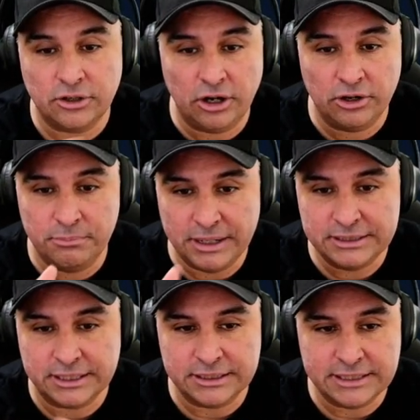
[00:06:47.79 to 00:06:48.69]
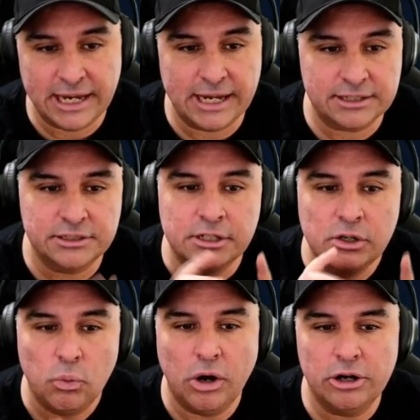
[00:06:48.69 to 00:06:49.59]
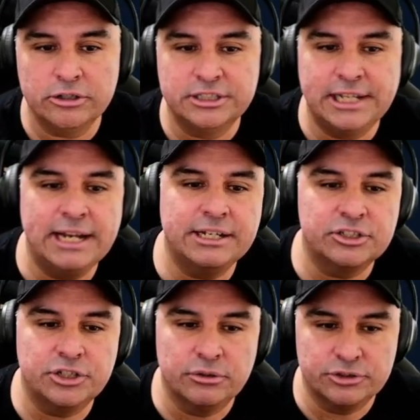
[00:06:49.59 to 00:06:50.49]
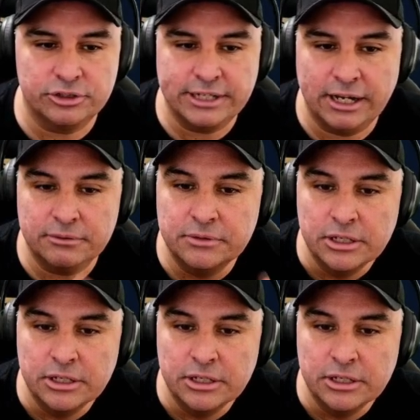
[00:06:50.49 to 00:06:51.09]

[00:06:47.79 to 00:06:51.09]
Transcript: all her basic attacks, while her standing stones are down.